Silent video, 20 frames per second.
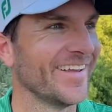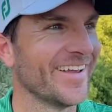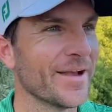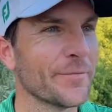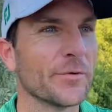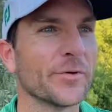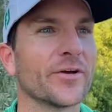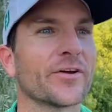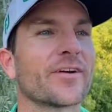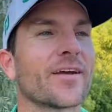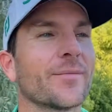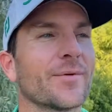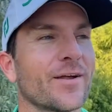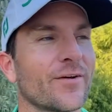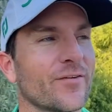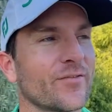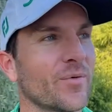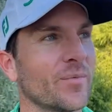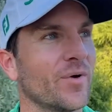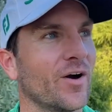And when you're coming
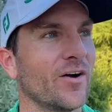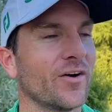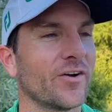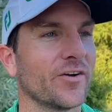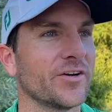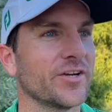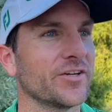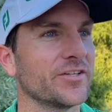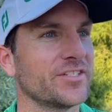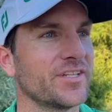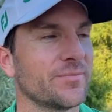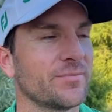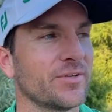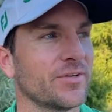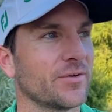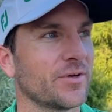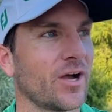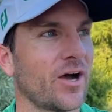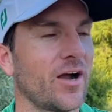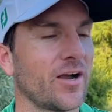out of a bunker and you're chipping
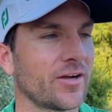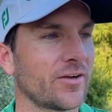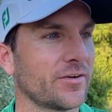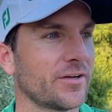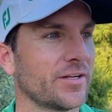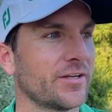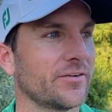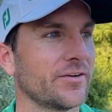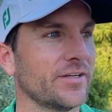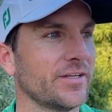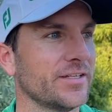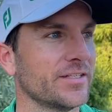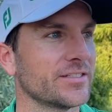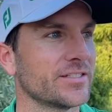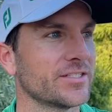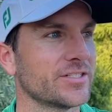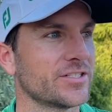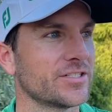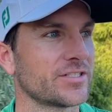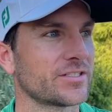to concrete
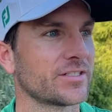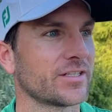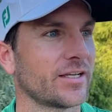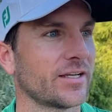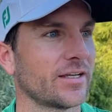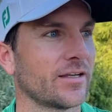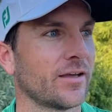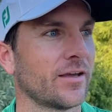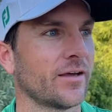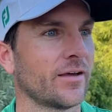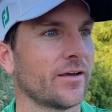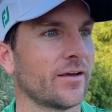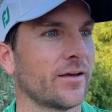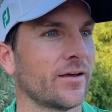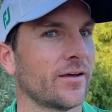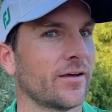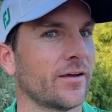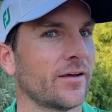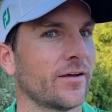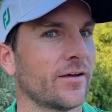greens, it's just like,
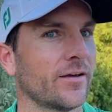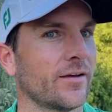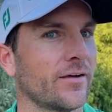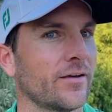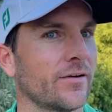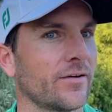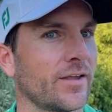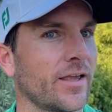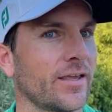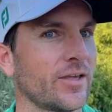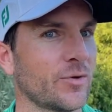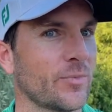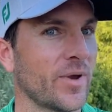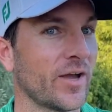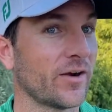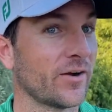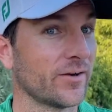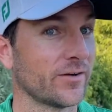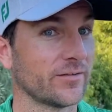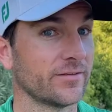okay, you
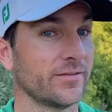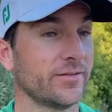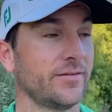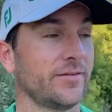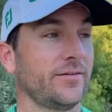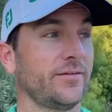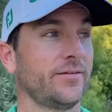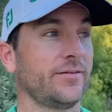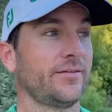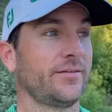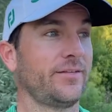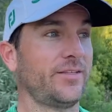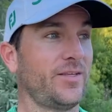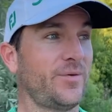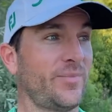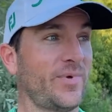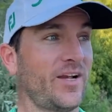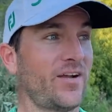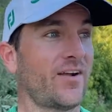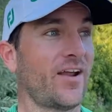better
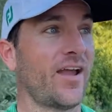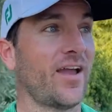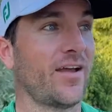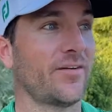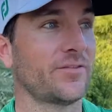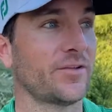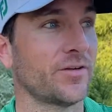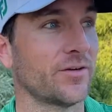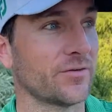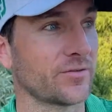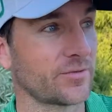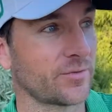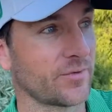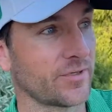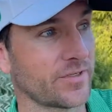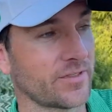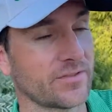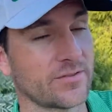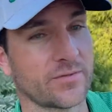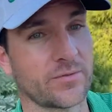have, you know,
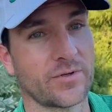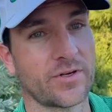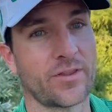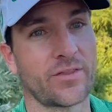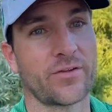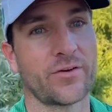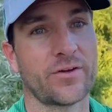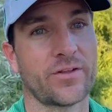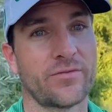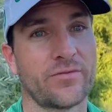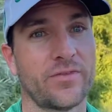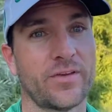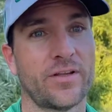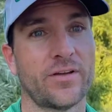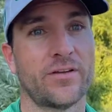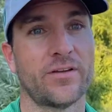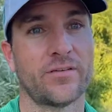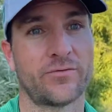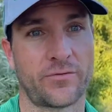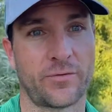20, 30
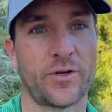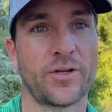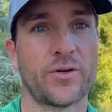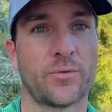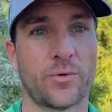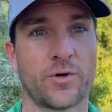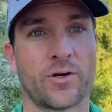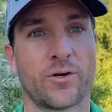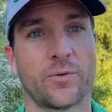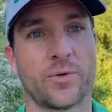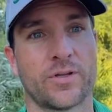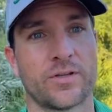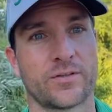feet of green to work with,